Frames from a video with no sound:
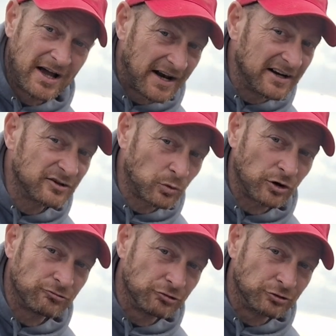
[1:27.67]
and it is
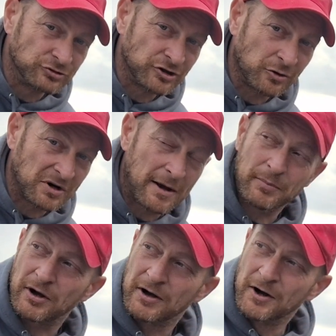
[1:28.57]
quite graunch out there,
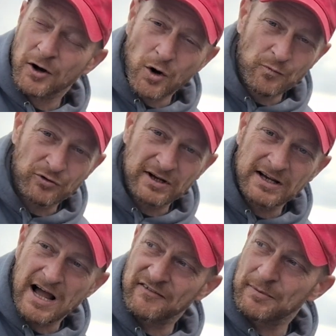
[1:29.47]
but hopefully
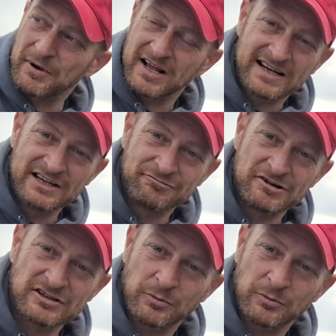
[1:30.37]
having a bit of leverage,